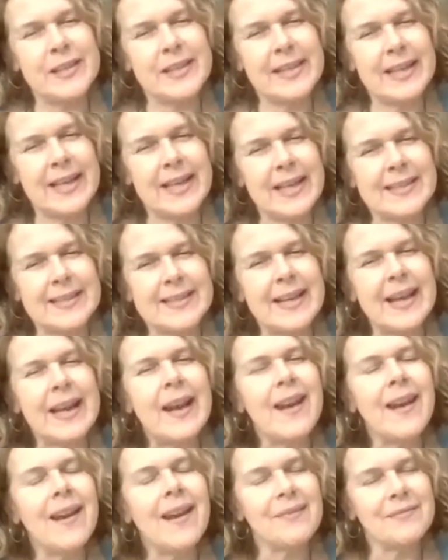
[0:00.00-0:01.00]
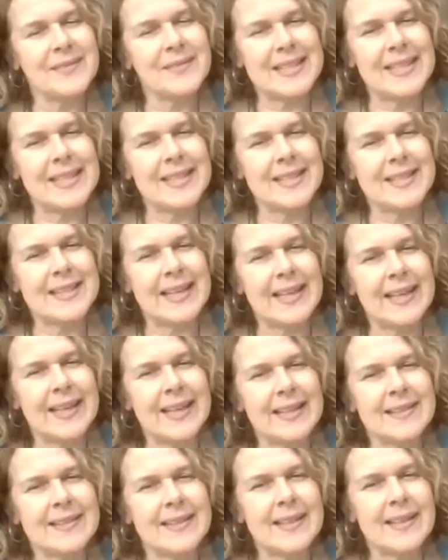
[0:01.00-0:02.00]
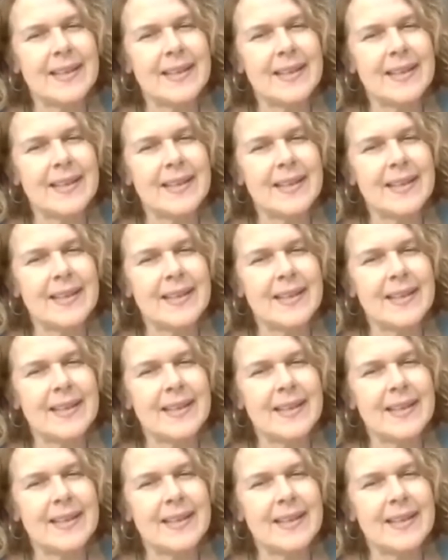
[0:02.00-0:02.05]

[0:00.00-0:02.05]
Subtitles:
the years, and I love teaching.